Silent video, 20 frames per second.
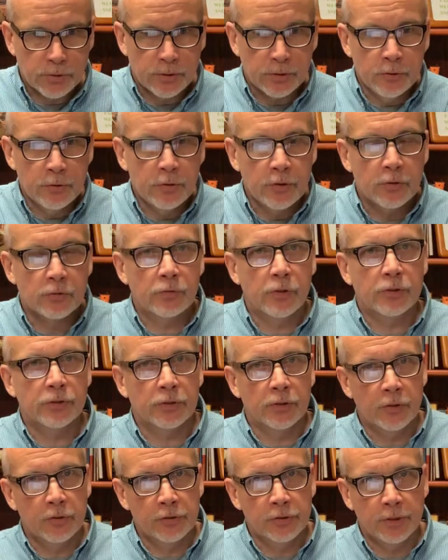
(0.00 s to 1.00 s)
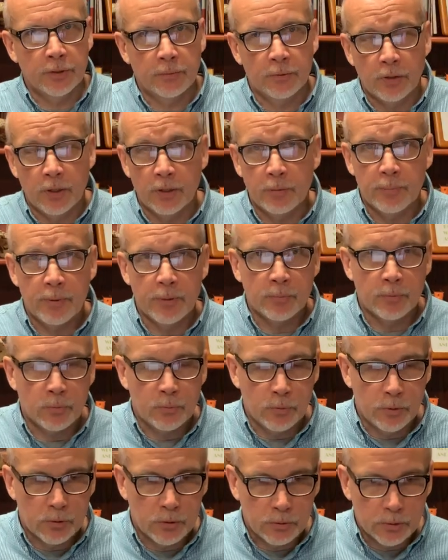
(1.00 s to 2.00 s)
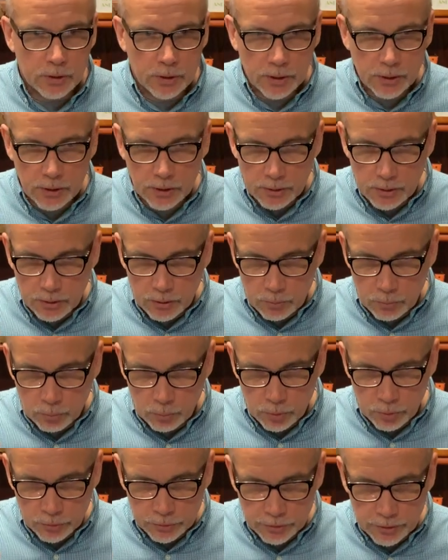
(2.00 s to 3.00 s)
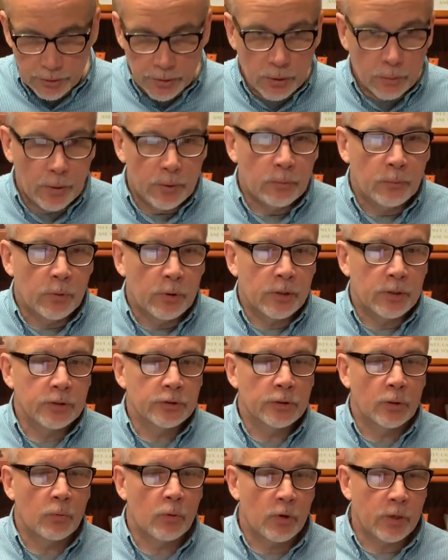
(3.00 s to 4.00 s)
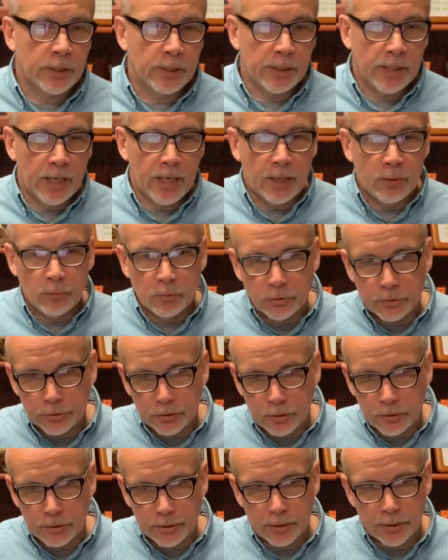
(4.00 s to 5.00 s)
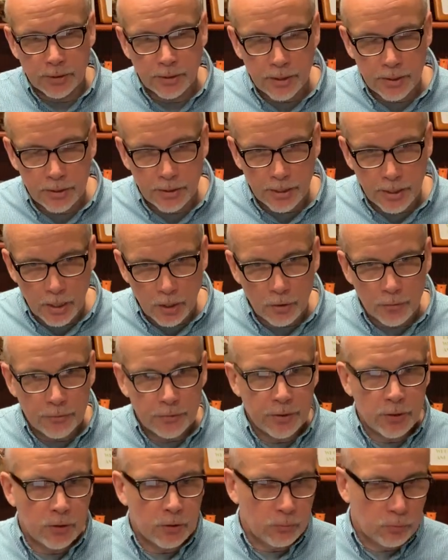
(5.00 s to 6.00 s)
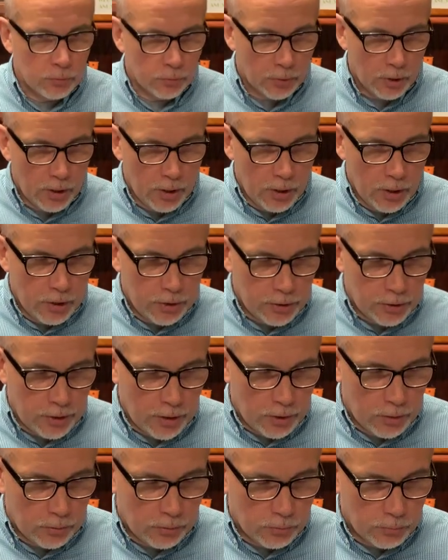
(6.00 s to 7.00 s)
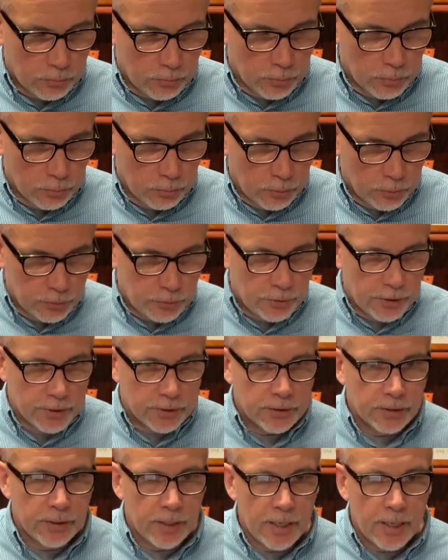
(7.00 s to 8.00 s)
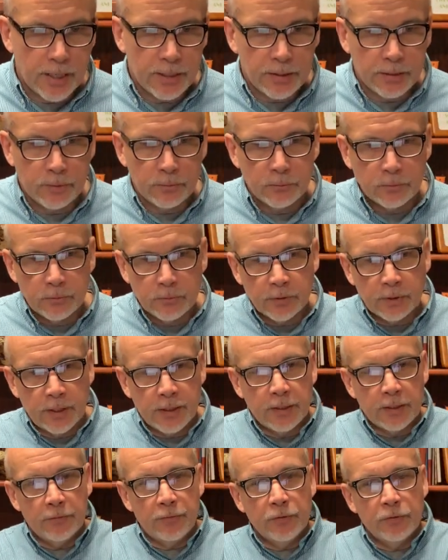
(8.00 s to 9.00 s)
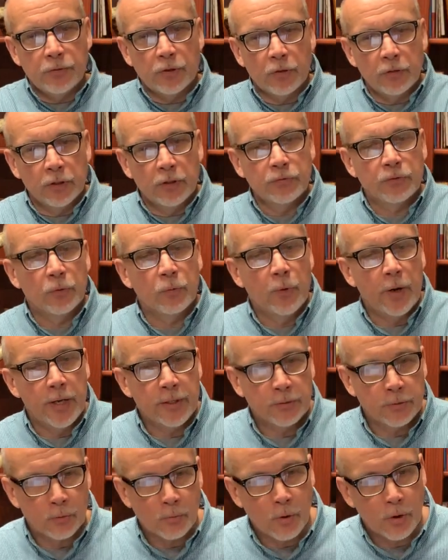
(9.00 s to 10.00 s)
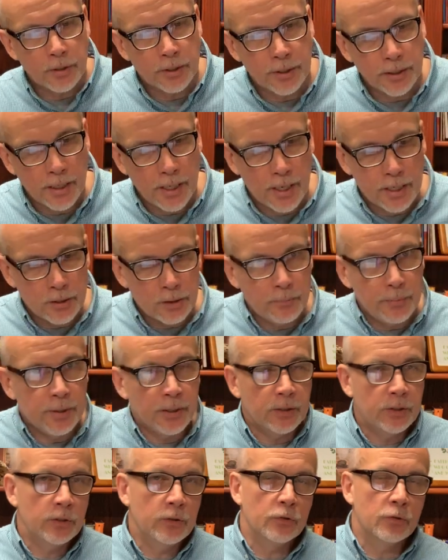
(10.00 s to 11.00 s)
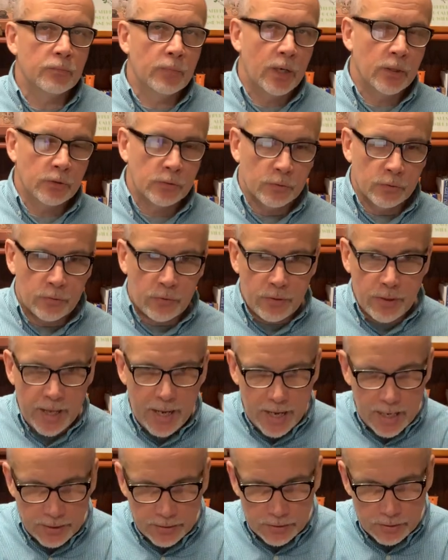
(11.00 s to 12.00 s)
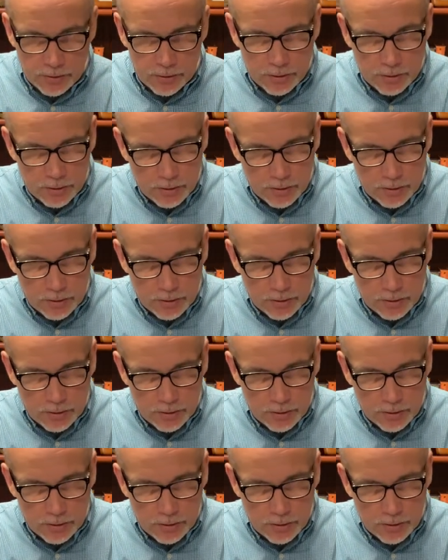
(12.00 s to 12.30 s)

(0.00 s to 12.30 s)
New Year's resolution. And a lot of people will say, you know what, we're going to start working out. We'll start eating healthier. We'll do this and that. And then, like, if you start lifting weights or working out, you begin to use muscles that